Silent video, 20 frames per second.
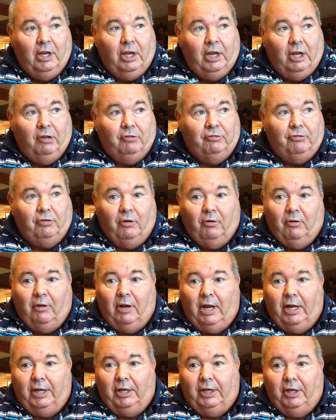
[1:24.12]
And so
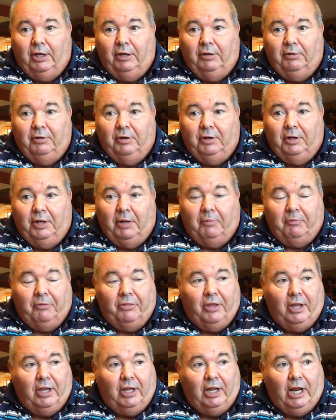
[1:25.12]
I did
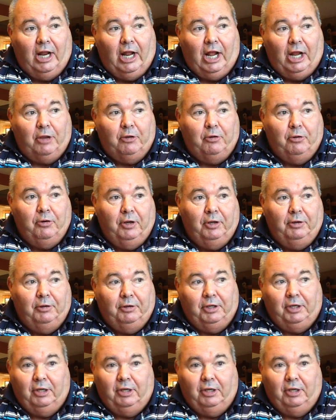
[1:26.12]
everything I could,